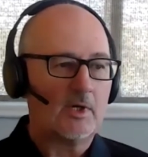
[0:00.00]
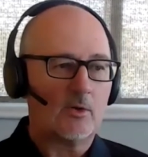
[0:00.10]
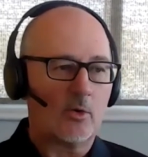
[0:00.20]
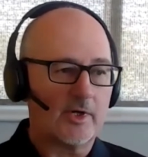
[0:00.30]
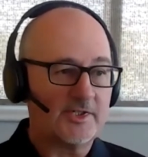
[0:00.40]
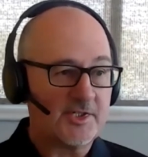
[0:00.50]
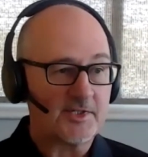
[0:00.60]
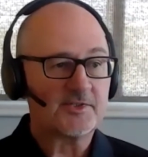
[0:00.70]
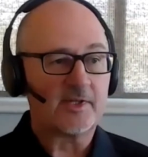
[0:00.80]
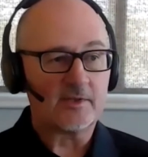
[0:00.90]
or
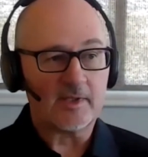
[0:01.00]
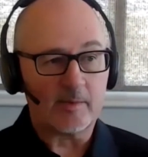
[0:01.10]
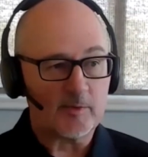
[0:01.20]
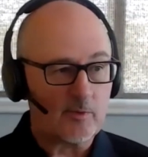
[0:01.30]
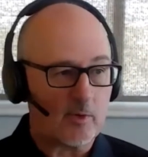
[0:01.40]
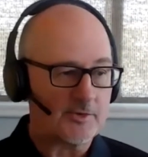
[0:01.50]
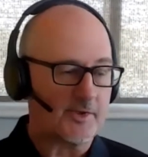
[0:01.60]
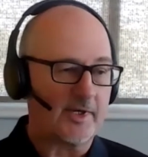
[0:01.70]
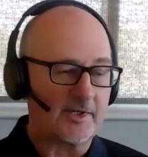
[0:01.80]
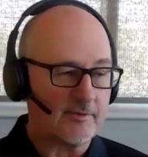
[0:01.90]
adjusting the labor force or
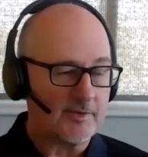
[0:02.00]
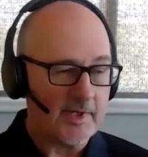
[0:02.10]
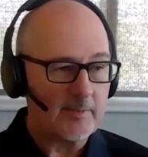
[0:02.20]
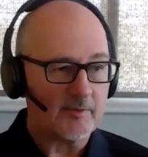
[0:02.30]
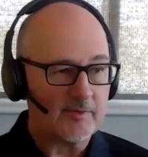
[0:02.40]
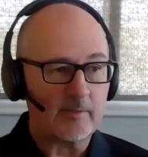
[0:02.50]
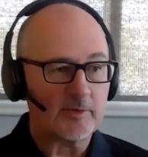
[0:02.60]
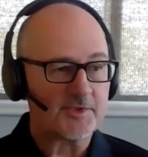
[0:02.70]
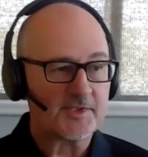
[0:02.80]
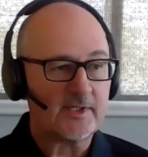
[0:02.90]
getting a different type of labor
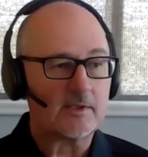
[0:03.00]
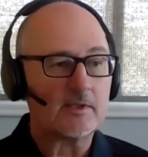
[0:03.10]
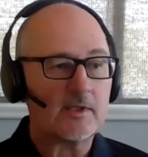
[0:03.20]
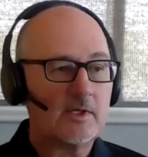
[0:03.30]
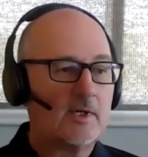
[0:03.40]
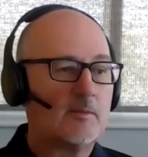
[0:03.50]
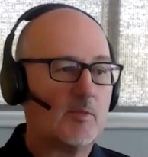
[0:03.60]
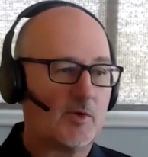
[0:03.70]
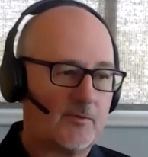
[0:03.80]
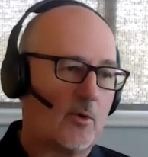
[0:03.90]
skill
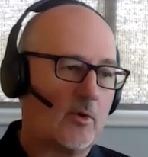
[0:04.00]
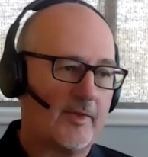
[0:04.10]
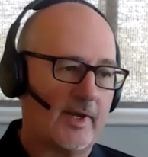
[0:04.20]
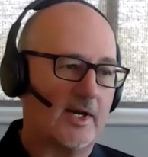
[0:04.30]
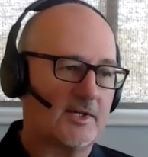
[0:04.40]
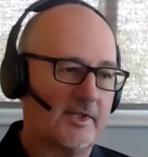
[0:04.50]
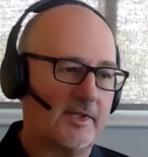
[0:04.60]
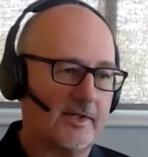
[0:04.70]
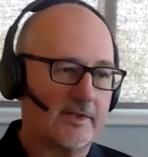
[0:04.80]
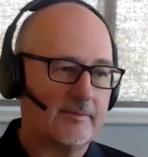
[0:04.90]
before they actually
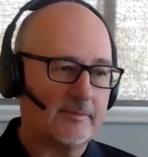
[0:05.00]
need it.